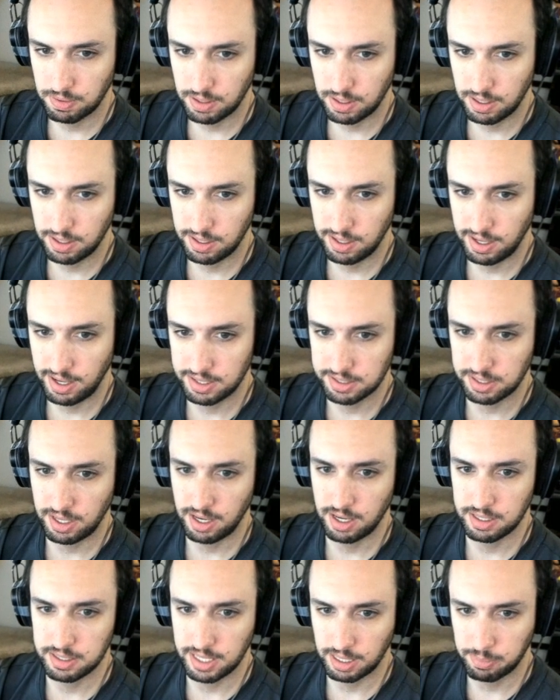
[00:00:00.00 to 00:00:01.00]
it has a
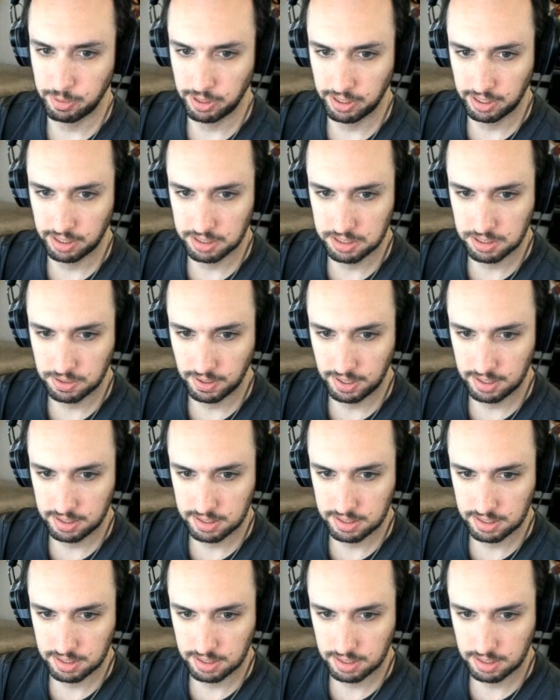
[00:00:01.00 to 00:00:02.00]
lot of deck building
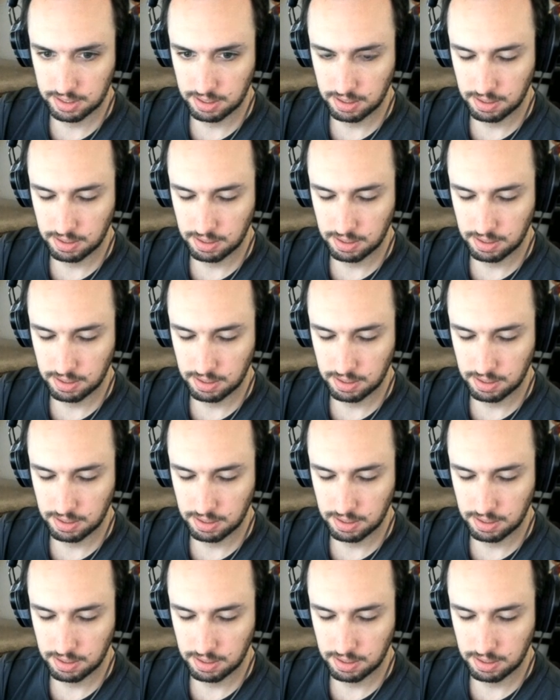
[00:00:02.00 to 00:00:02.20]
constraints.